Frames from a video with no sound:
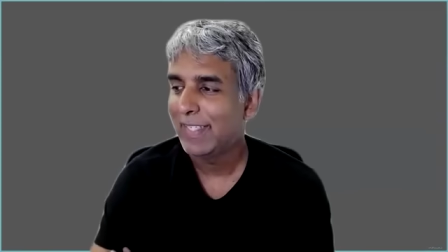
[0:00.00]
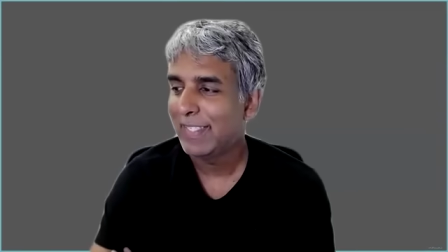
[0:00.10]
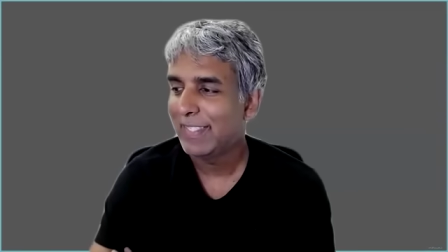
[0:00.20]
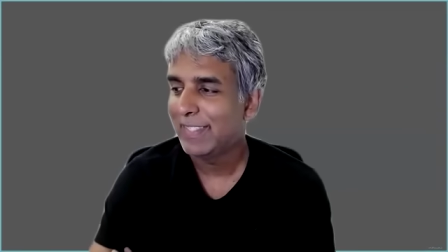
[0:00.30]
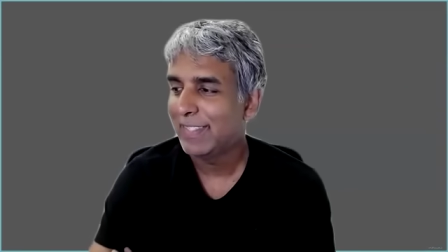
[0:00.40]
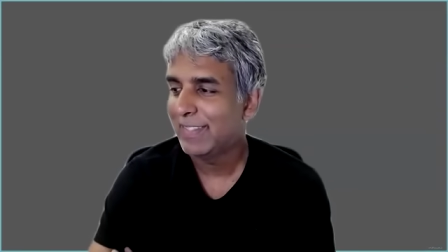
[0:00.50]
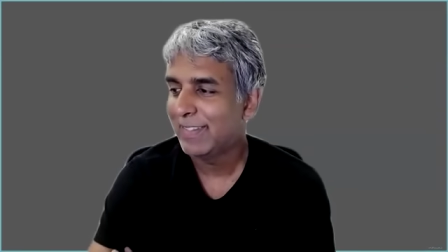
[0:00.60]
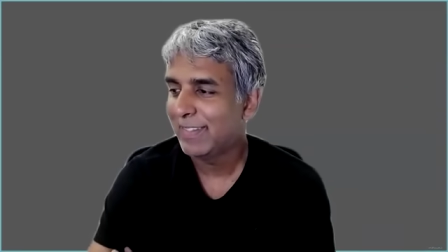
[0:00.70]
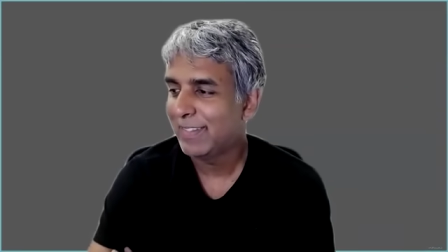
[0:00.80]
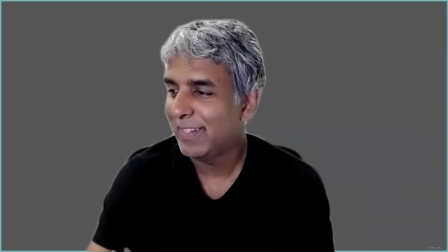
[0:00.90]

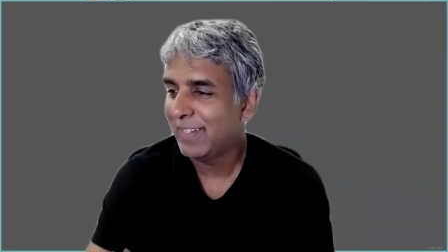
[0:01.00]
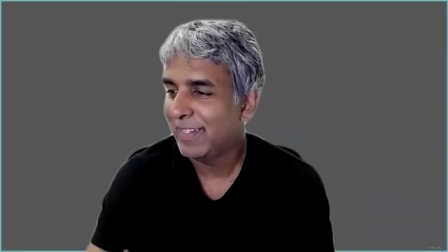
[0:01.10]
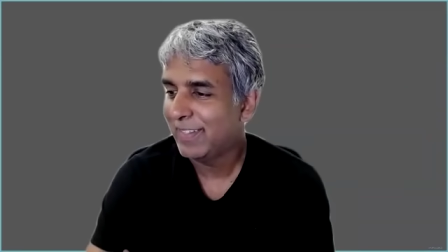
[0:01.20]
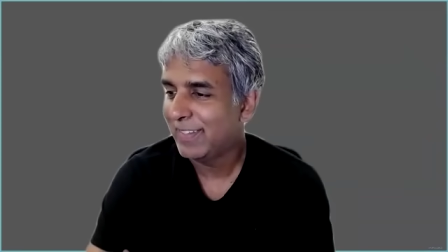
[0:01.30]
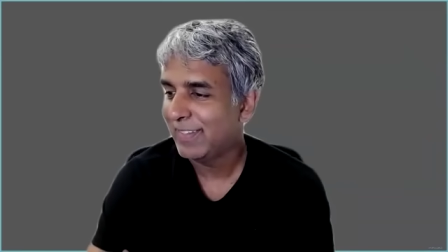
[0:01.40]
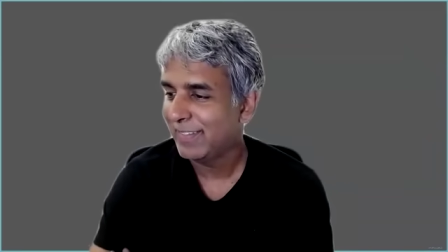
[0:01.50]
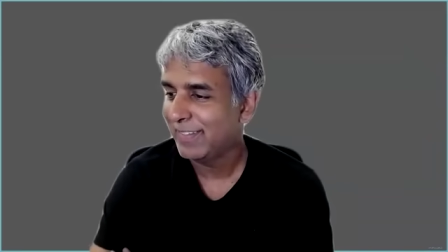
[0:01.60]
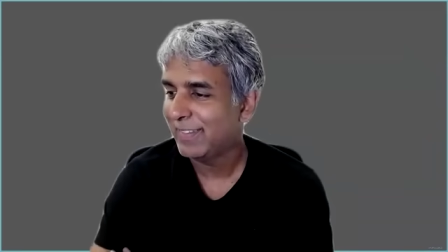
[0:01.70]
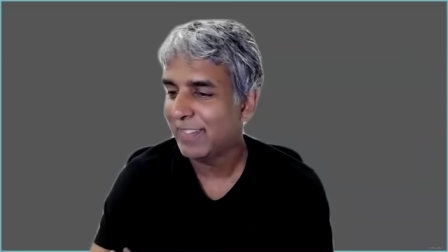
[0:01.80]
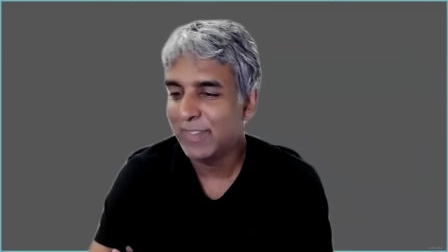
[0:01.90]
is
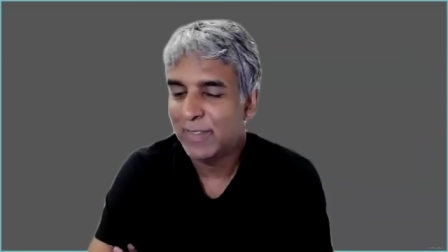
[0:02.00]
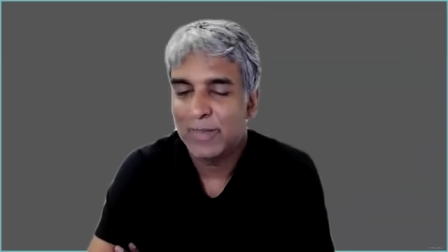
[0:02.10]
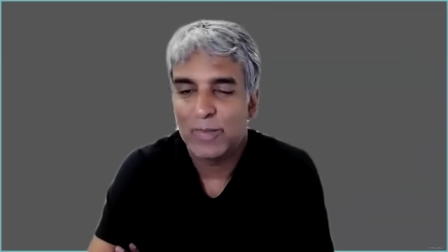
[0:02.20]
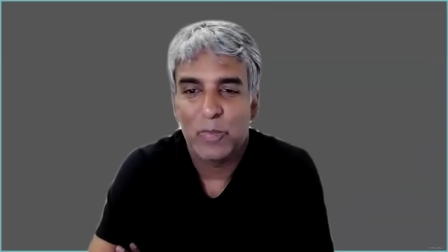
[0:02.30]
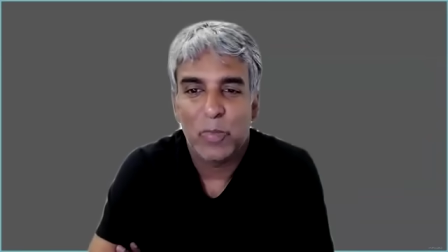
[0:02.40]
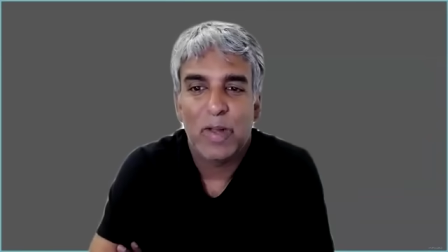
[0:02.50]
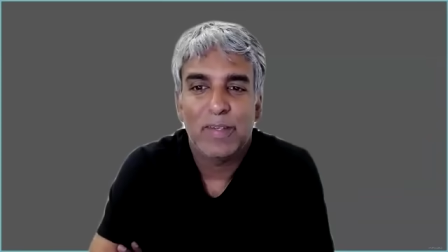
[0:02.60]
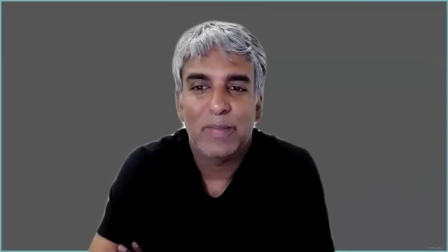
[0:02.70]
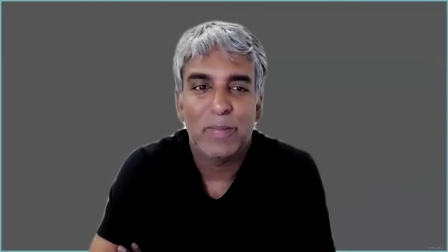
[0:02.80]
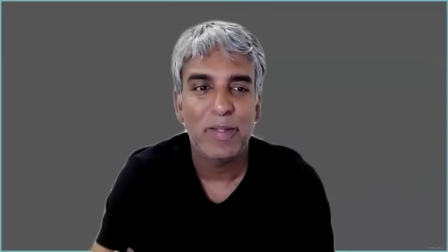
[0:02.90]
doesn't
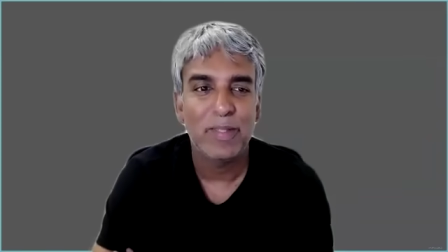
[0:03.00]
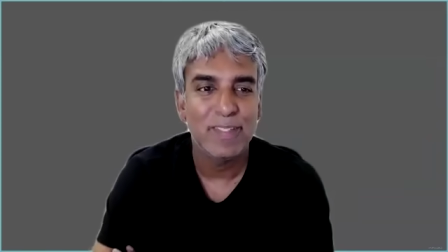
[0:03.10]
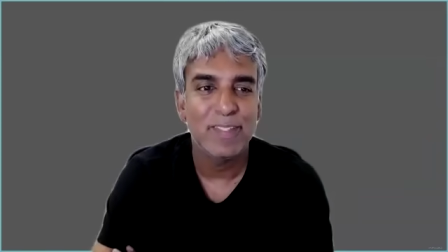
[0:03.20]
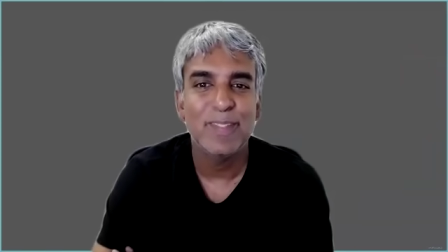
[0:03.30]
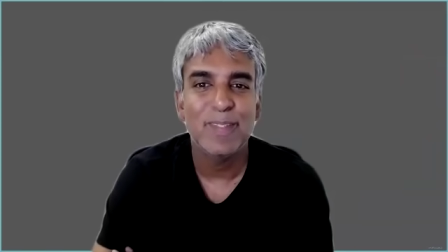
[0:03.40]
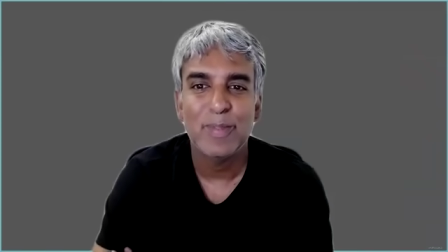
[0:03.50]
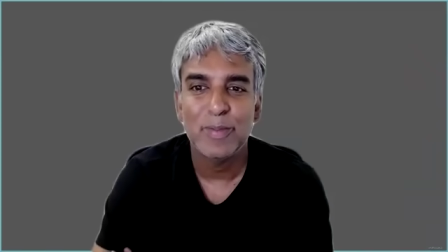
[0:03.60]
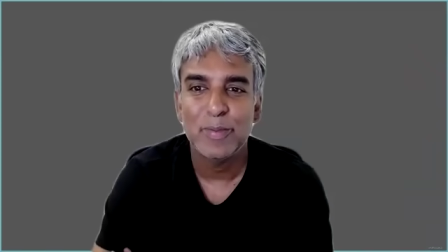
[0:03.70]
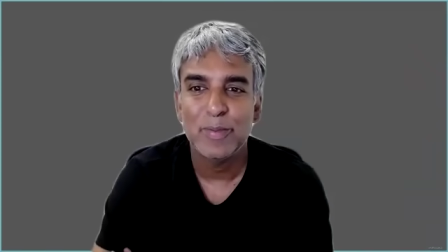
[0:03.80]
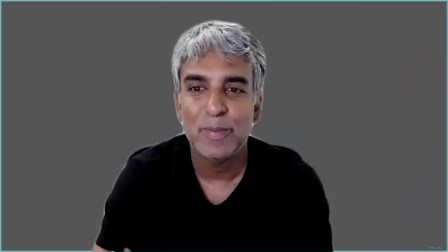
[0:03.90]
want politicians
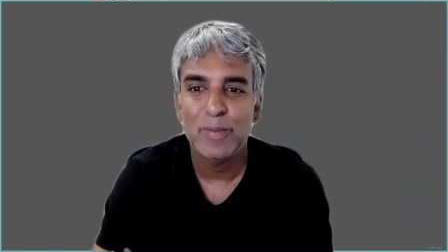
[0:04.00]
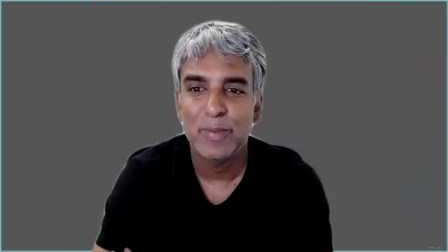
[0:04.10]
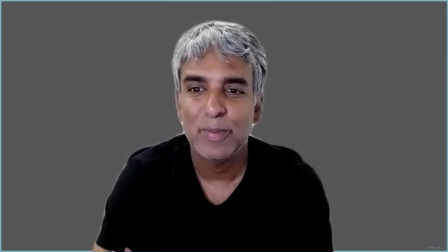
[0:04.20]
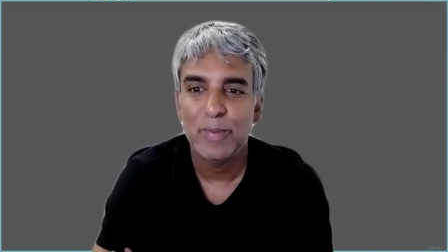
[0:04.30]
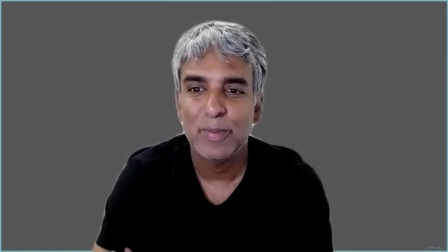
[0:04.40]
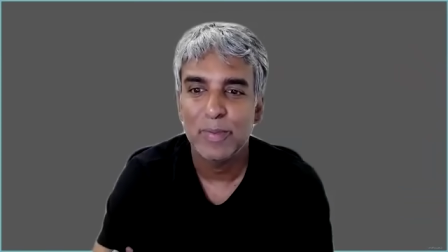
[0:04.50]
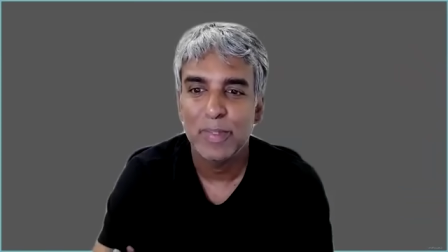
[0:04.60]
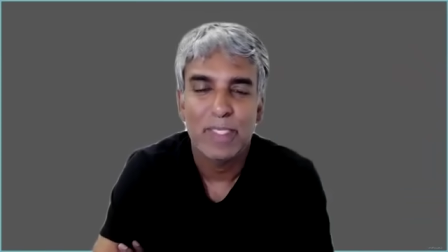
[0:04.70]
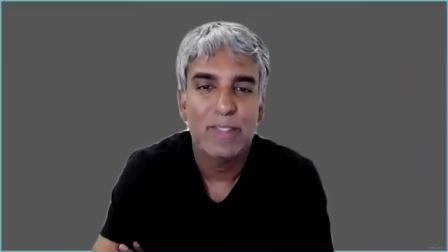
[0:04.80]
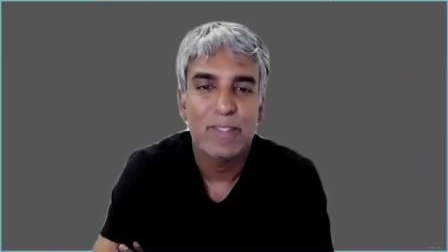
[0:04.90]
who
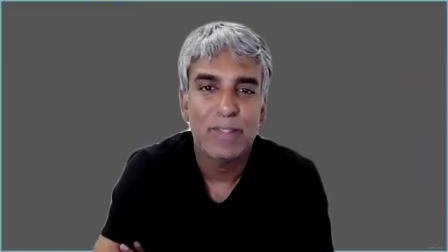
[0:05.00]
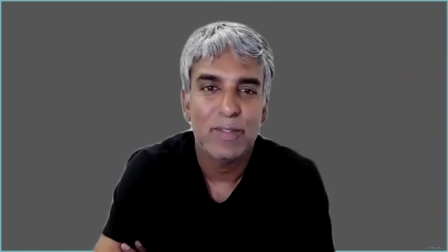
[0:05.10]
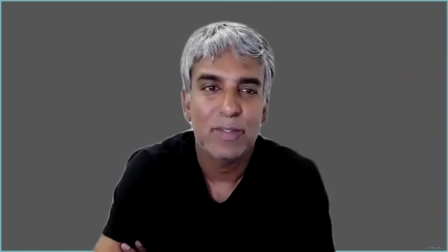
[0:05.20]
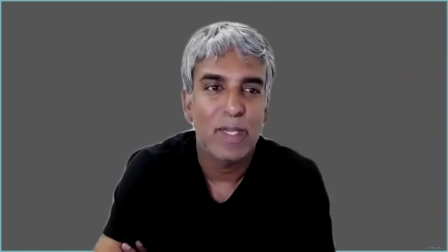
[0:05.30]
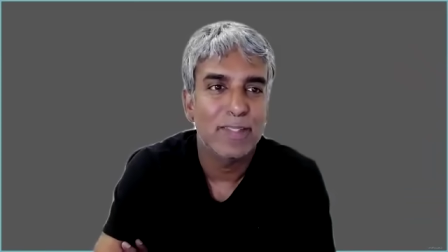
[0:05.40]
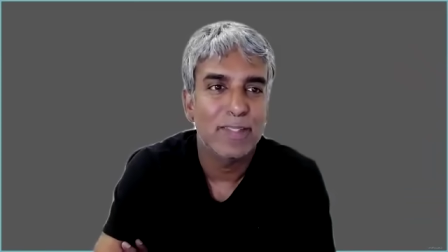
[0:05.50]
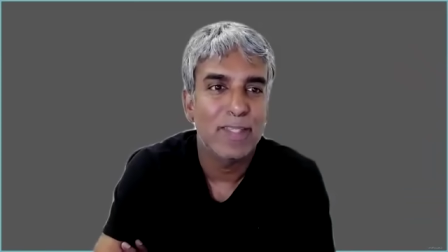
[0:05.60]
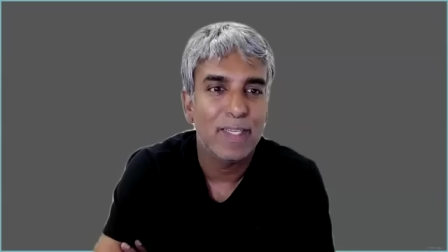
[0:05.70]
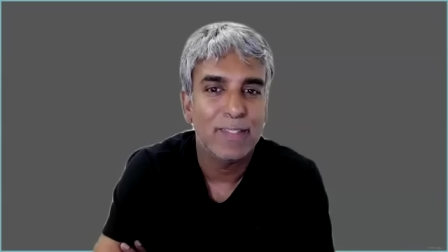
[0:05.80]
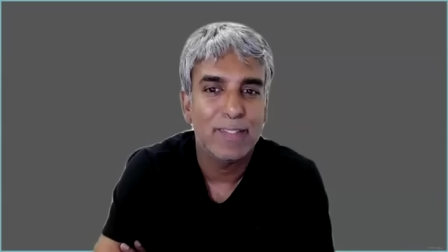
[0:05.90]
kiss the
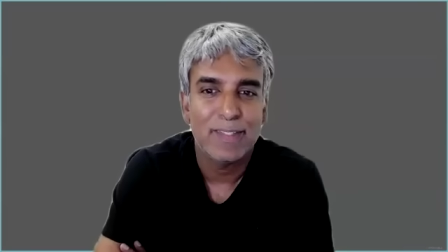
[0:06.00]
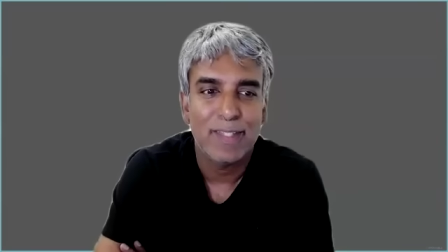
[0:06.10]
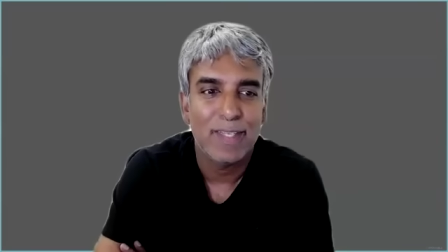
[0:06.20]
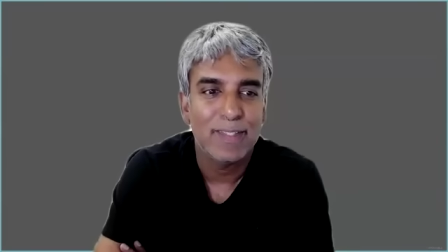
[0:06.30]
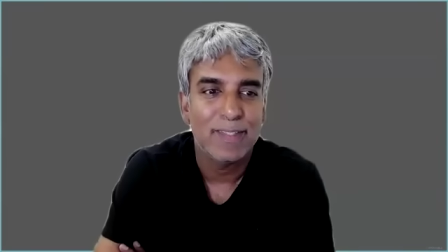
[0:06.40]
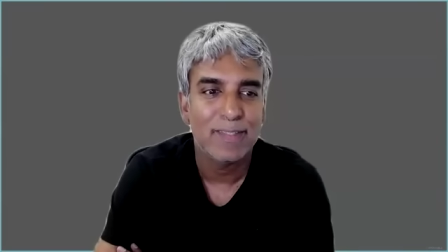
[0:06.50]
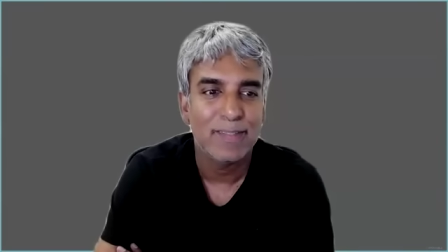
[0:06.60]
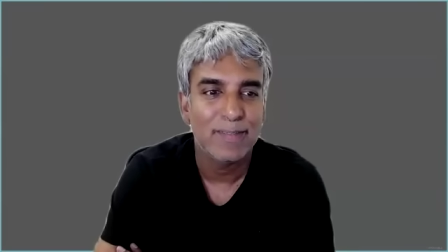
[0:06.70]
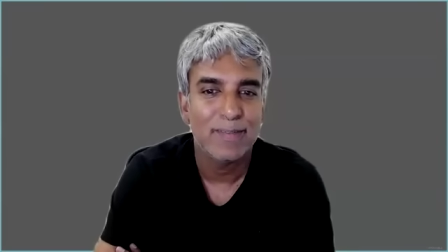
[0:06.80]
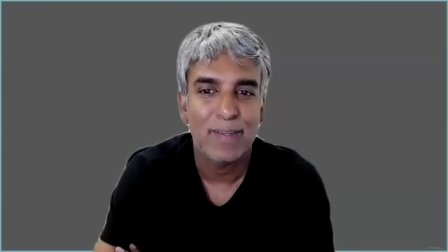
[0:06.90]
genocide
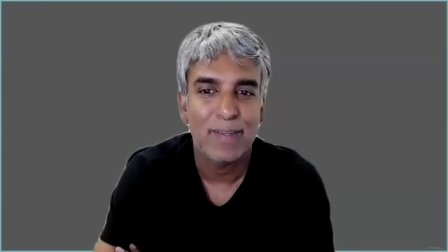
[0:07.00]
state's